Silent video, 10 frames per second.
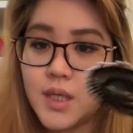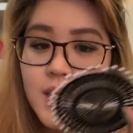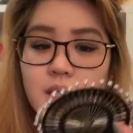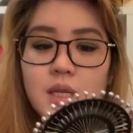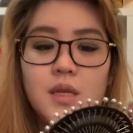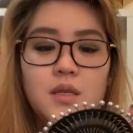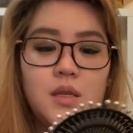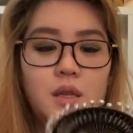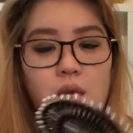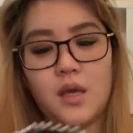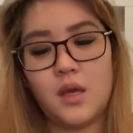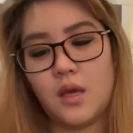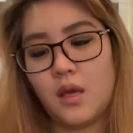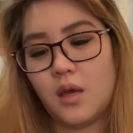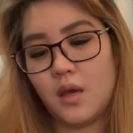This is
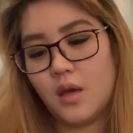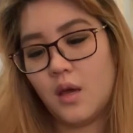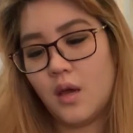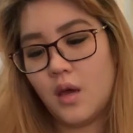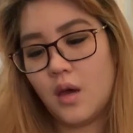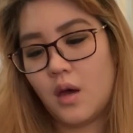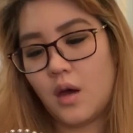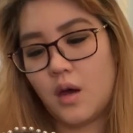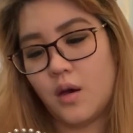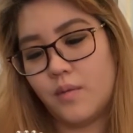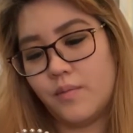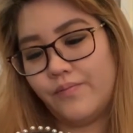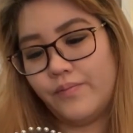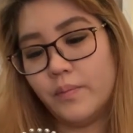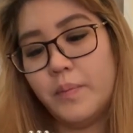the
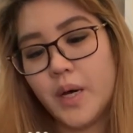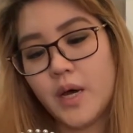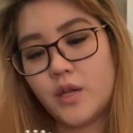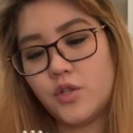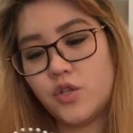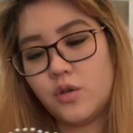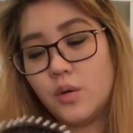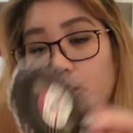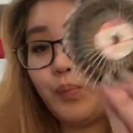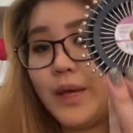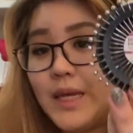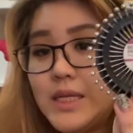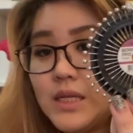birch pins,